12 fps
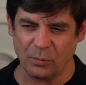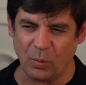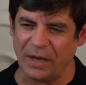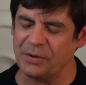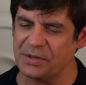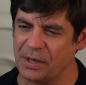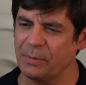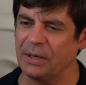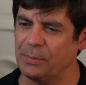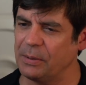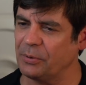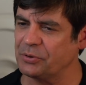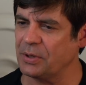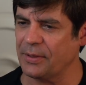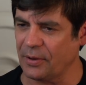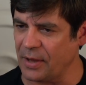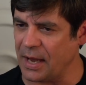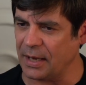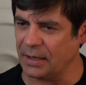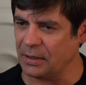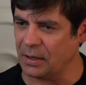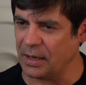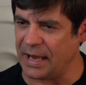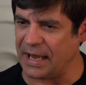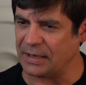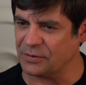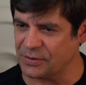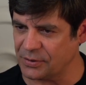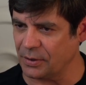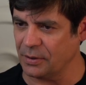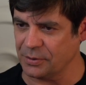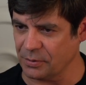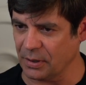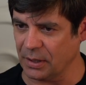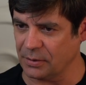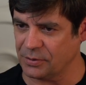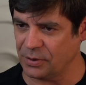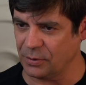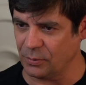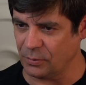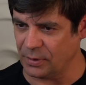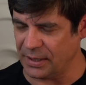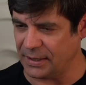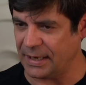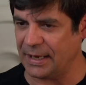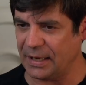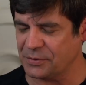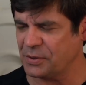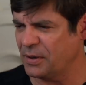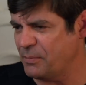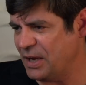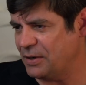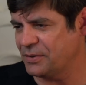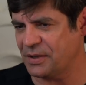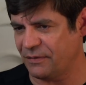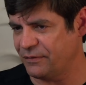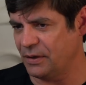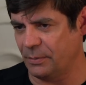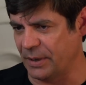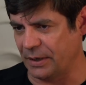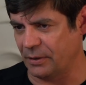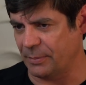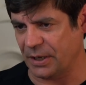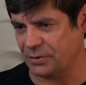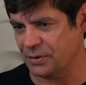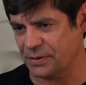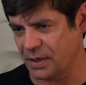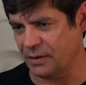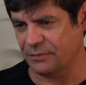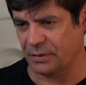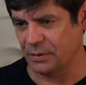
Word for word: Why do so many people draw the line at surgery to enhance or to make yourself feel better about yourself?